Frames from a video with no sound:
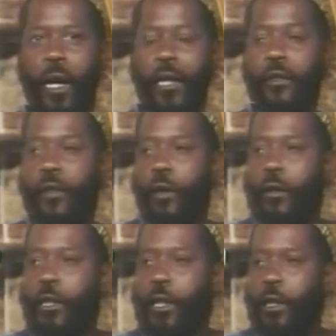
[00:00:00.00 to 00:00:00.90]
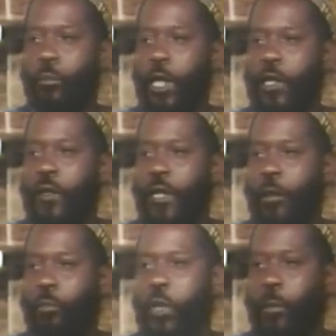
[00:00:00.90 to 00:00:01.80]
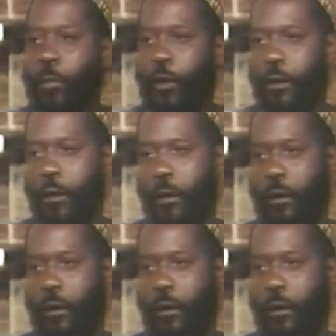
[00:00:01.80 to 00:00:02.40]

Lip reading: consulting the Belizean people.